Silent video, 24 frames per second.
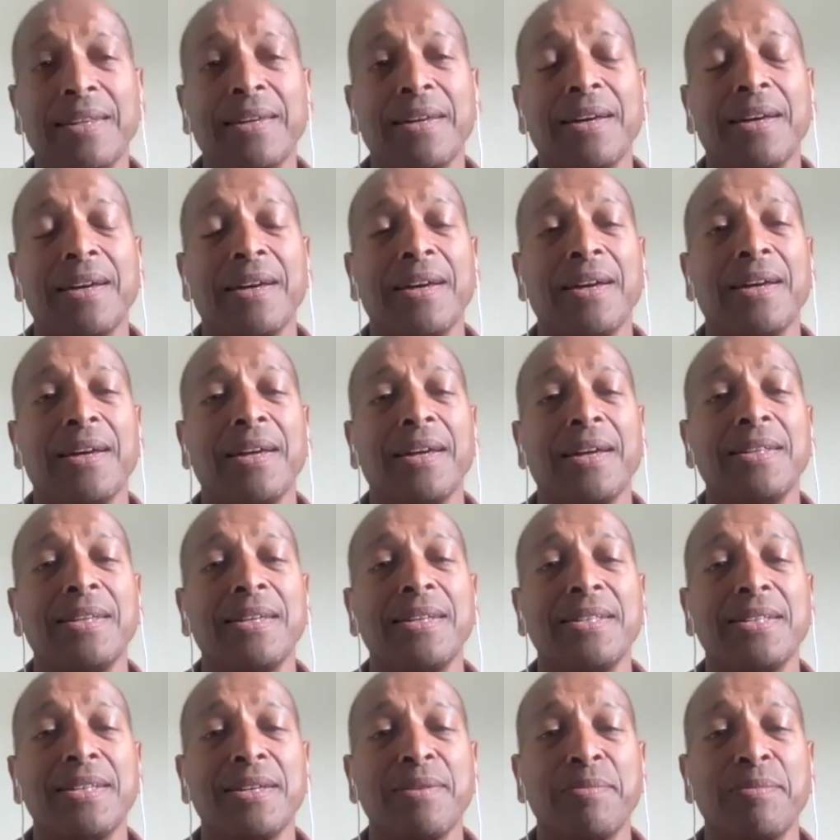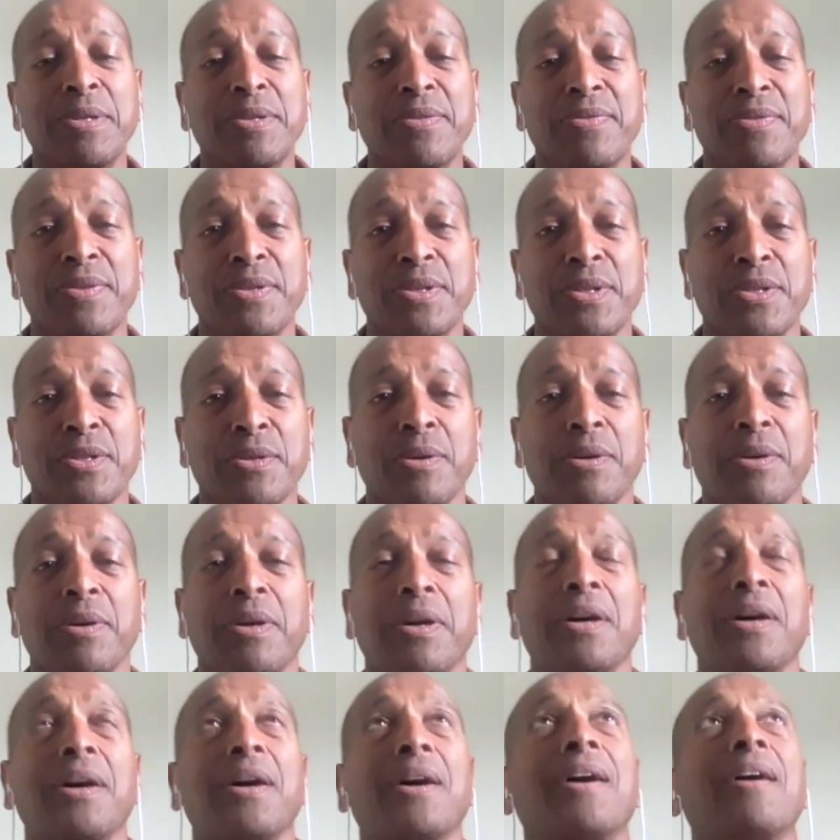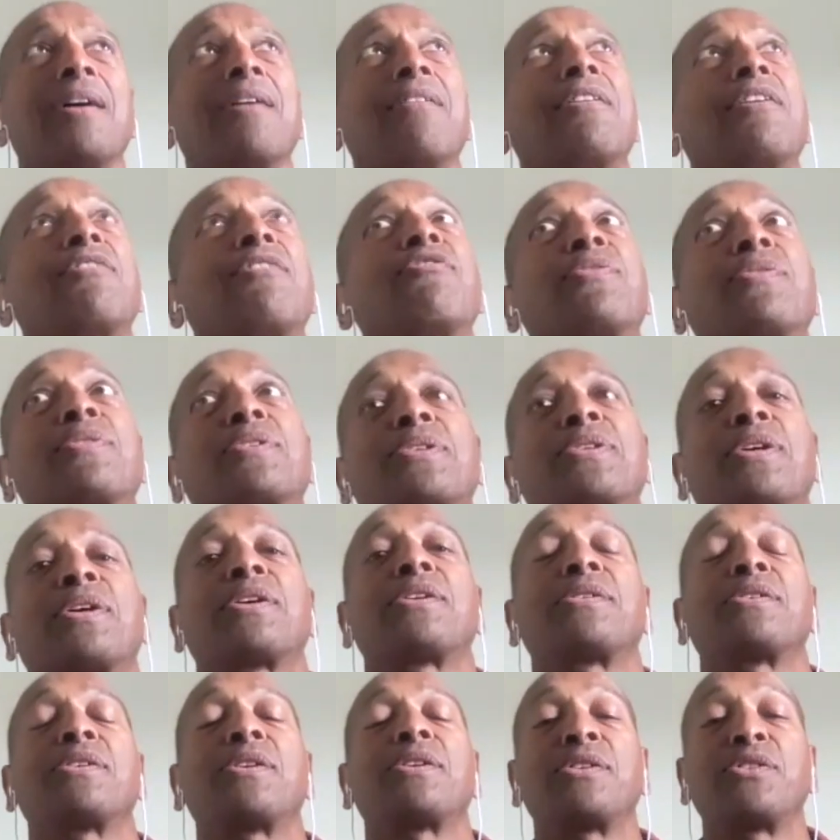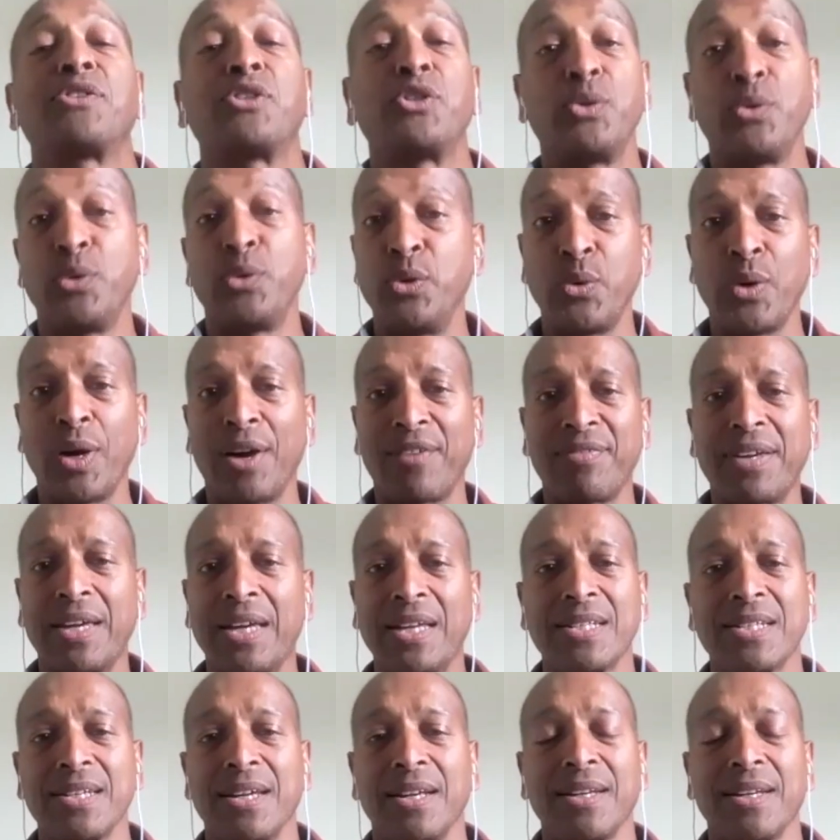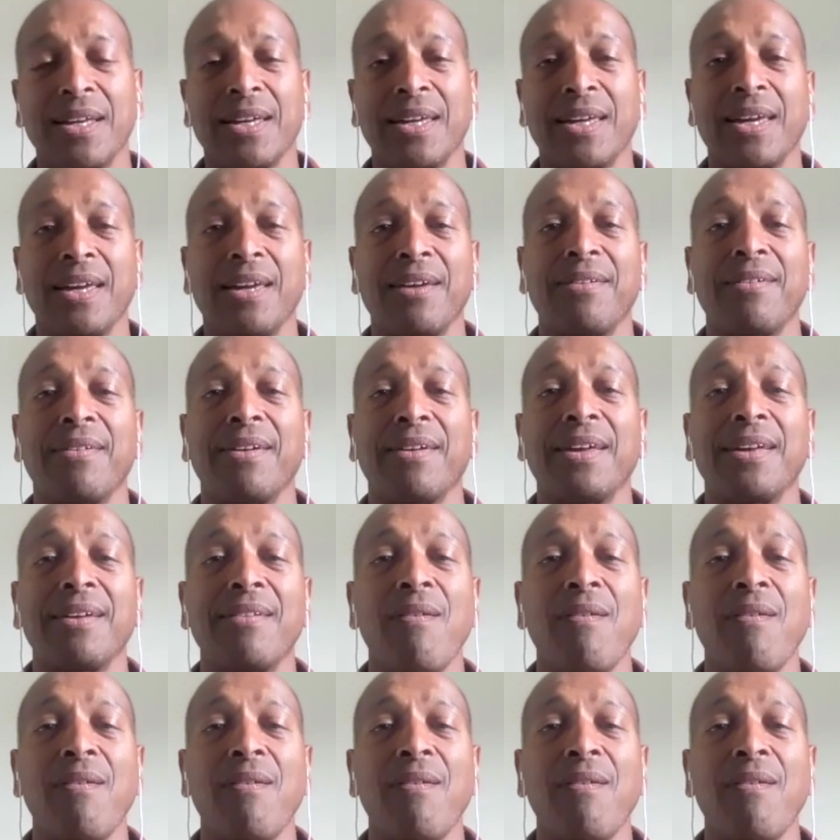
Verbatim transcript: uh, in in terms of uh, if so, you you have kids, I take it, right?